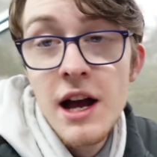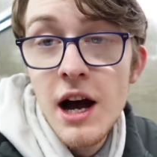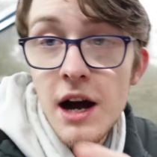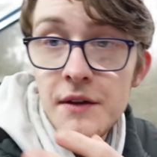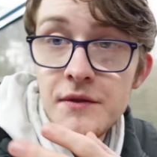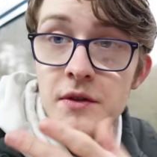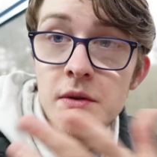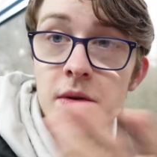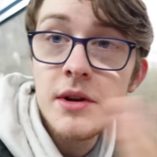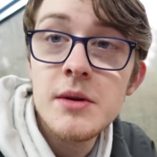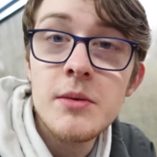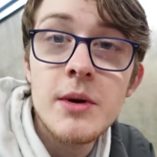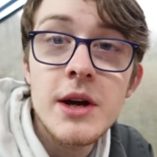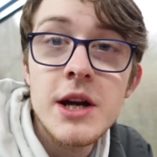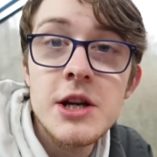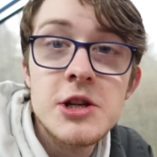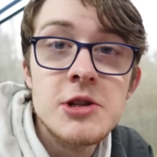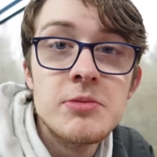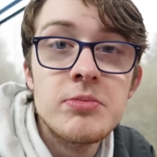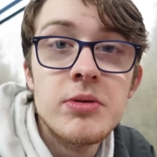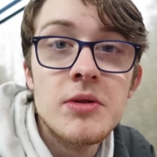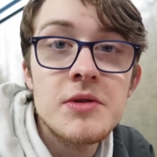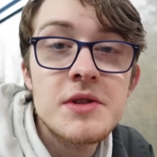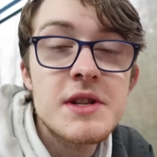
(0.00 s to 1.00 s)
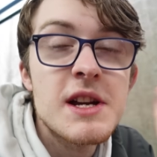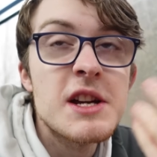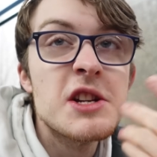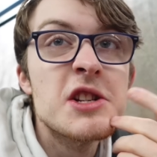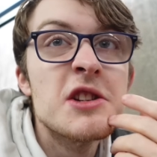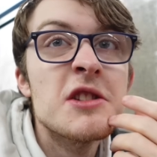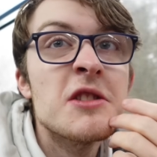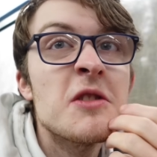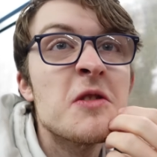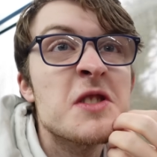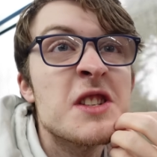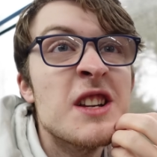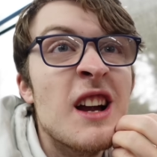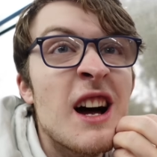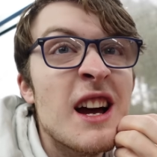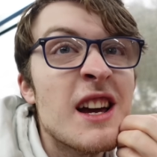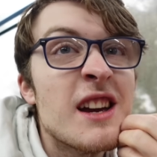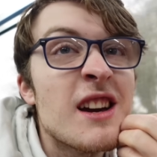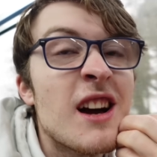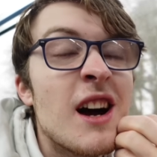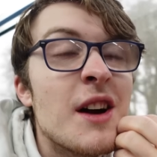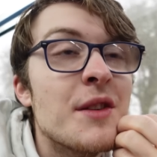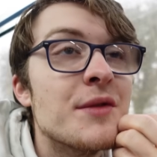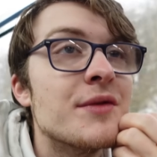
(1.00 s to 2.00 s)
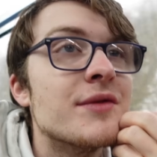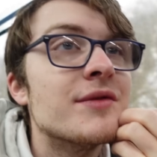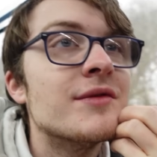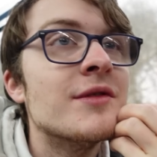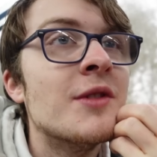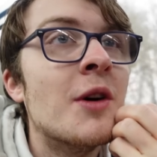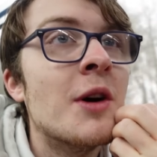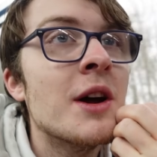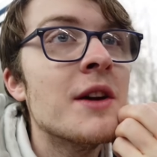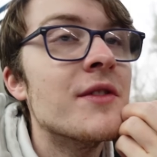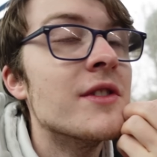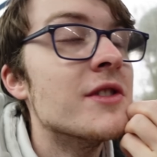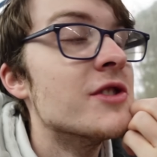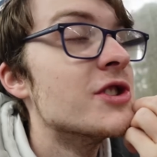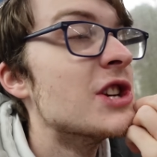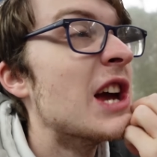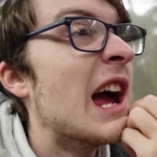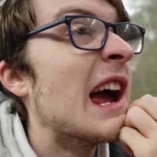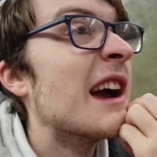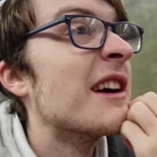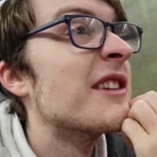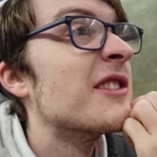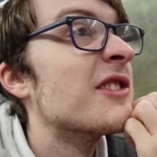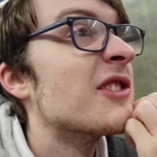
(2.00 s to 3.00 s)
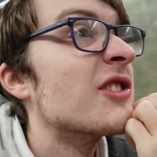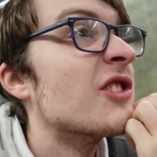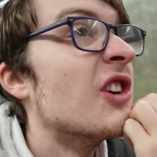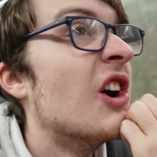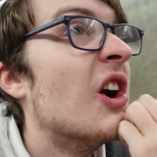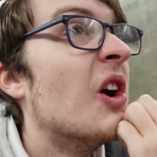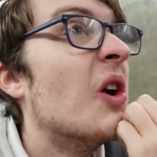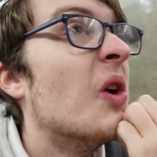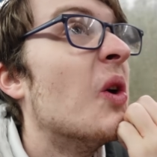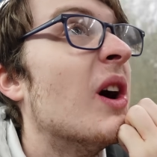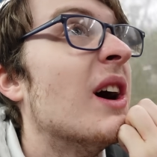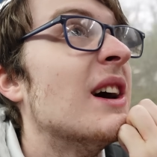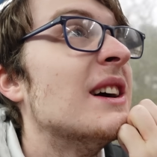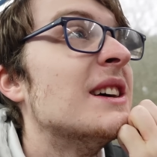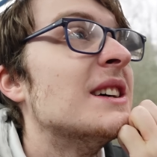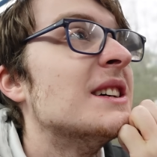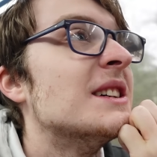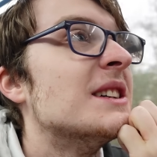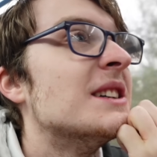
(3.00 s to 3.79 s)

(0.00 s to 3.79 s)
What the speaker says: I've no idea what Heysham Port station looks like. I've not even checked, so